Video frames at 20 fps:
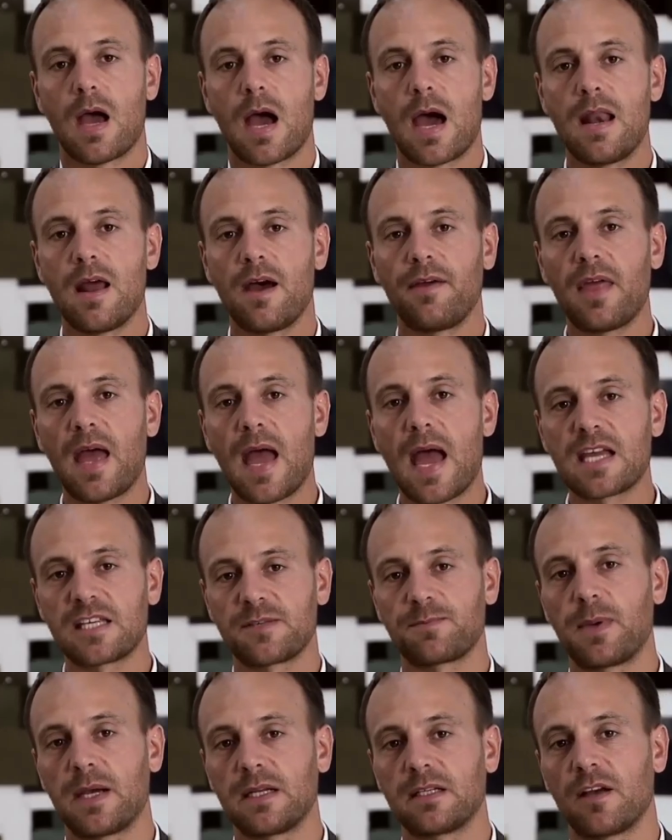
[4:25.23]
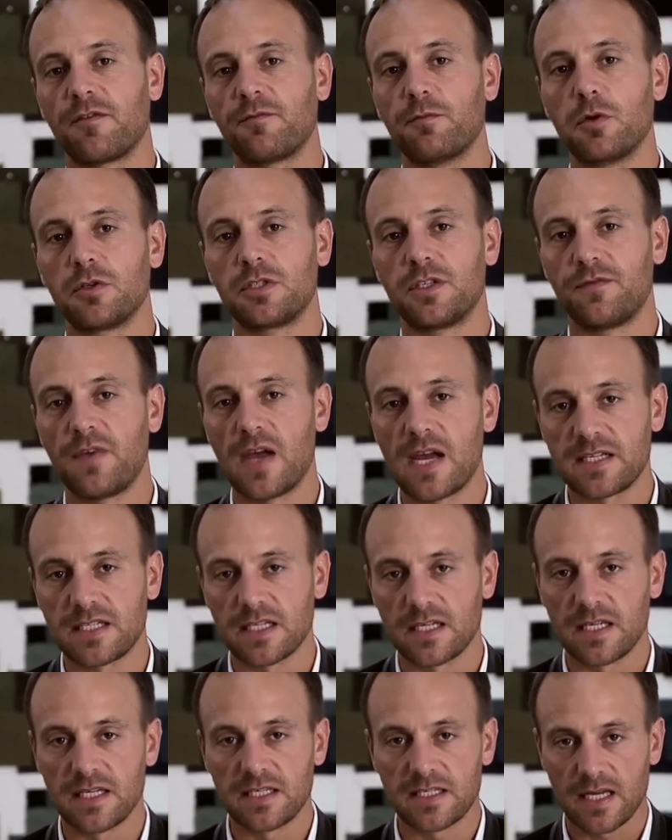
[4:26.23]
Another aspect of
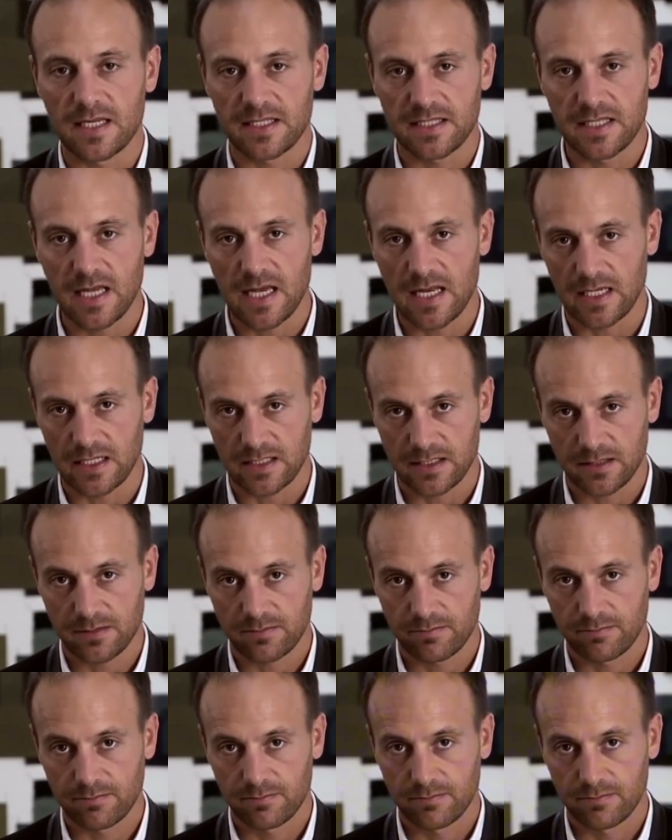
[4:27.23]
motivation is aesthetics.